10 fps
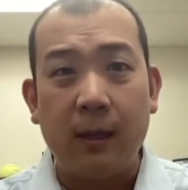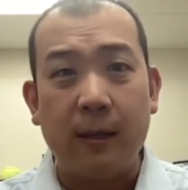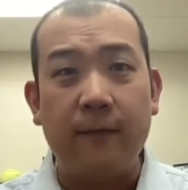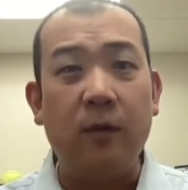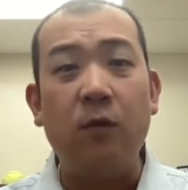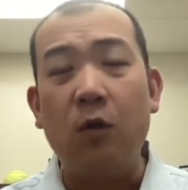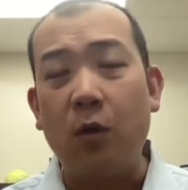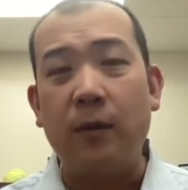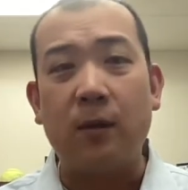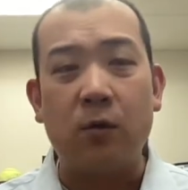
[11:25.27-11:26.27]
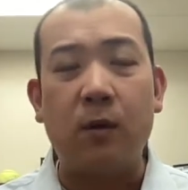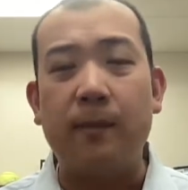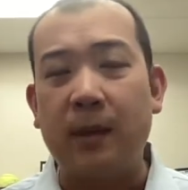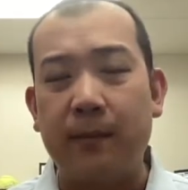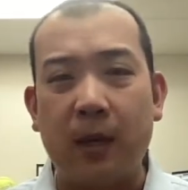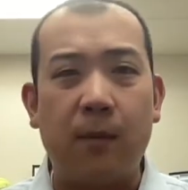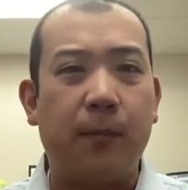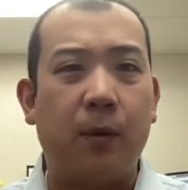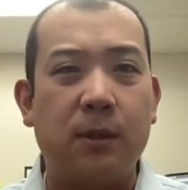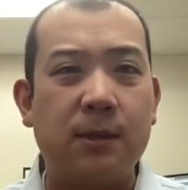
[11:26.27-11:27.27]
if you know that you're going to be a better
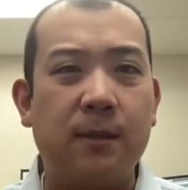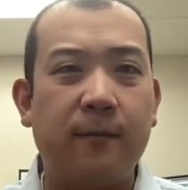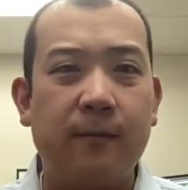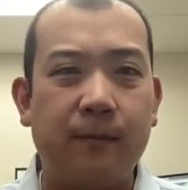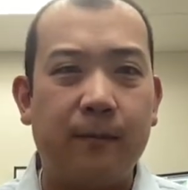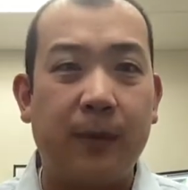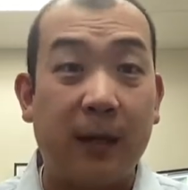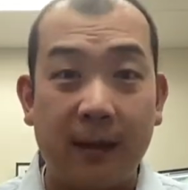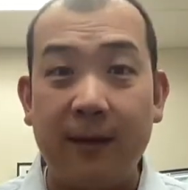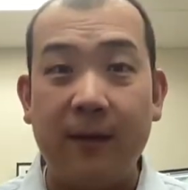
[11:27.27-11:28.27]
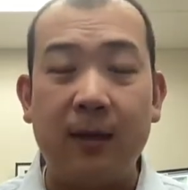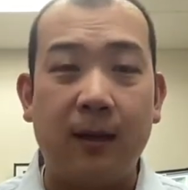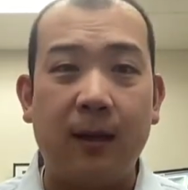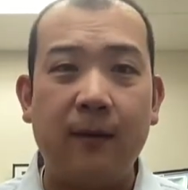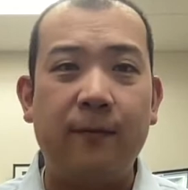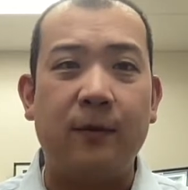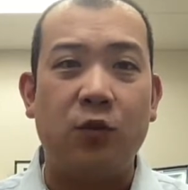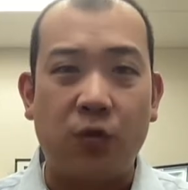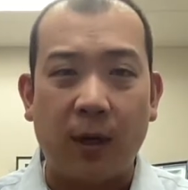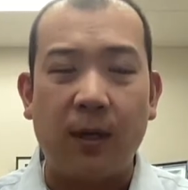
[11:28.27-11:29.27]
person by living life and
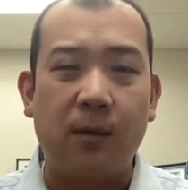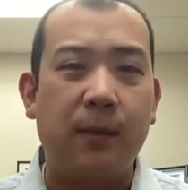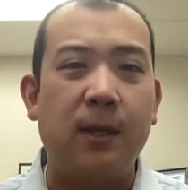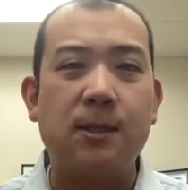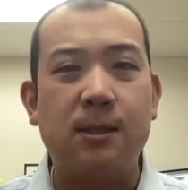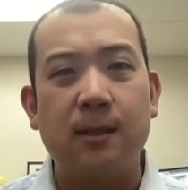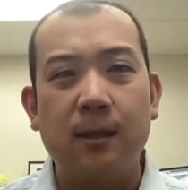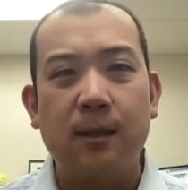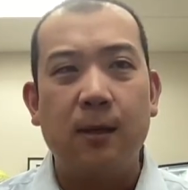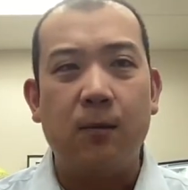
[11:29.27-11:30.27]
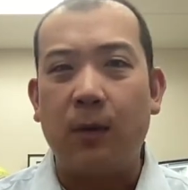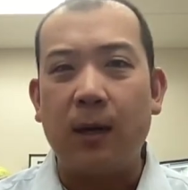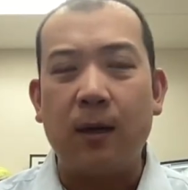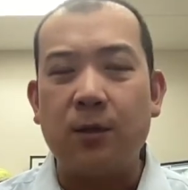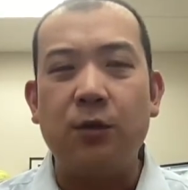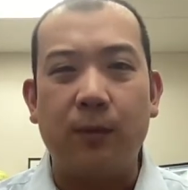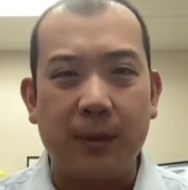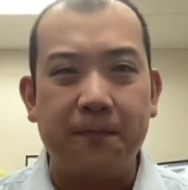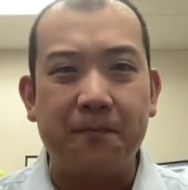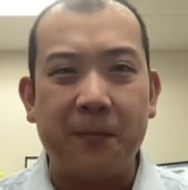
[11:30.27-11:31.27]
trying your best, why not do it?